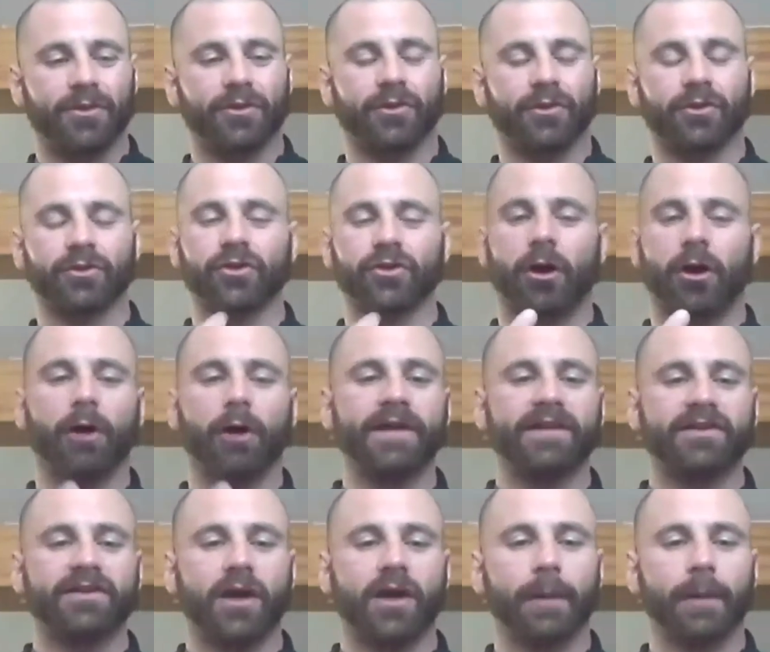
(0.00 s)
There's all
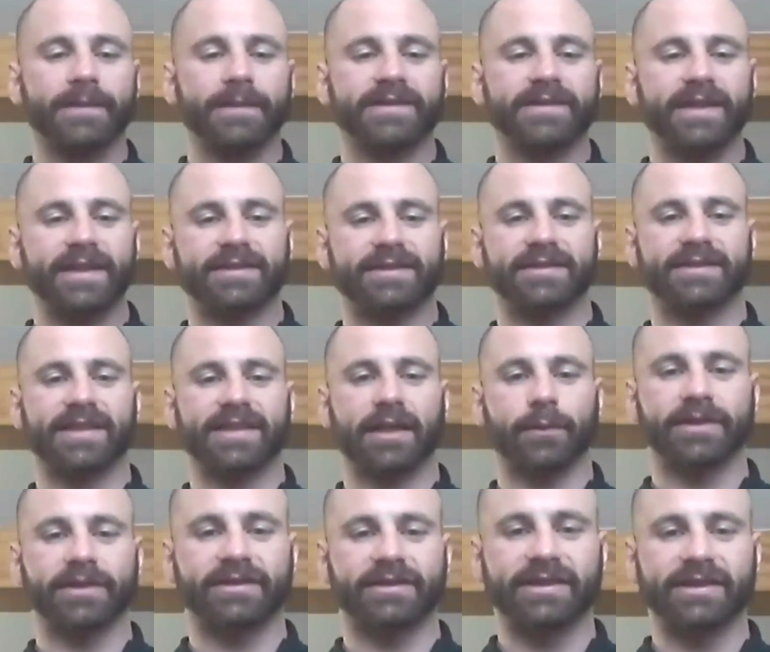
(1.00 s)
these compensations that
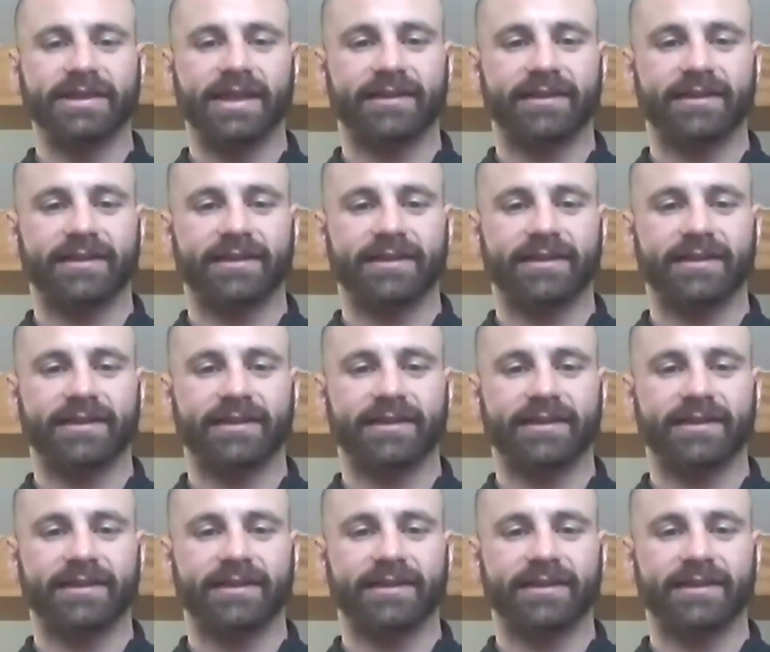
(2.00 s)
we see